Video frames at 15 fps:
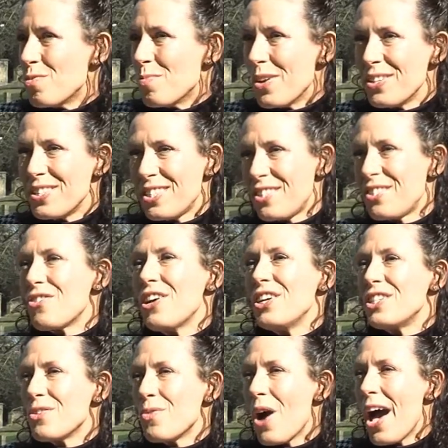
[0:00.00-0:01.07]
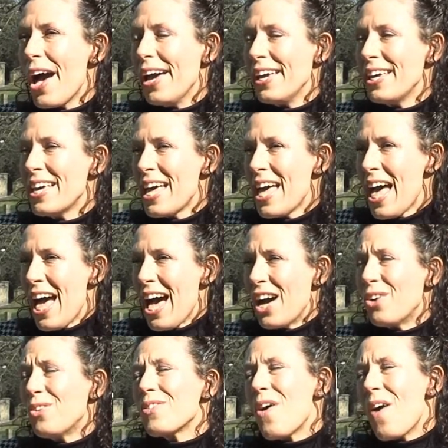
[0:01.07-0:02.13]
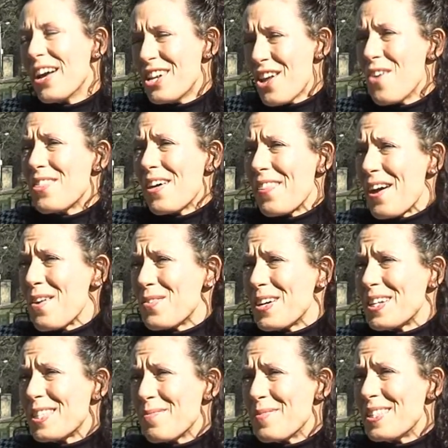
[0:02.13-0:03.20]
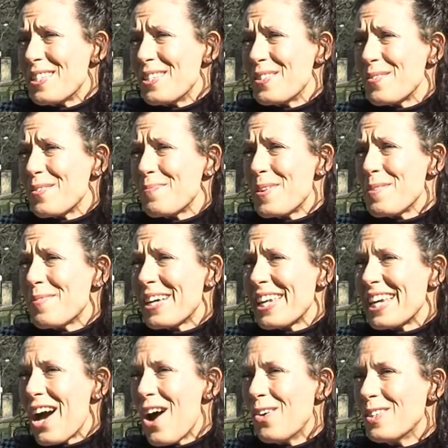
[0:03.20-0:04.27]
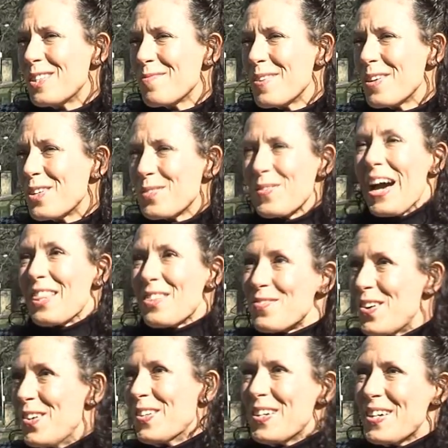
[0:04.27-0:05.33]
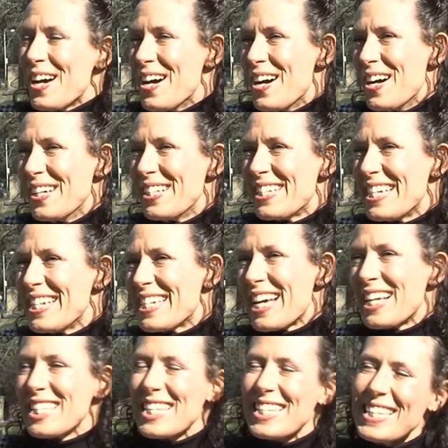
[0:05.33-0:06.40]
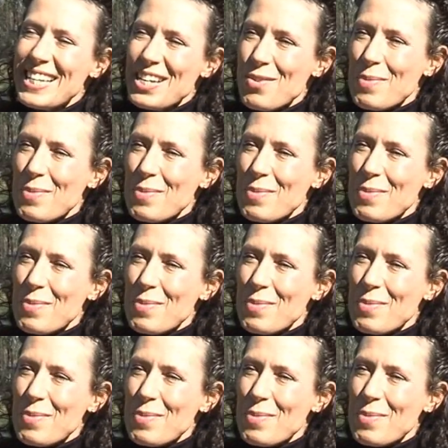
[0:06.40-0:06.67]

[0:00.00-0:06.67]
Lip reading: almost straight away, although I know that there were some issues with people getting hold of me because we had the wrong details in the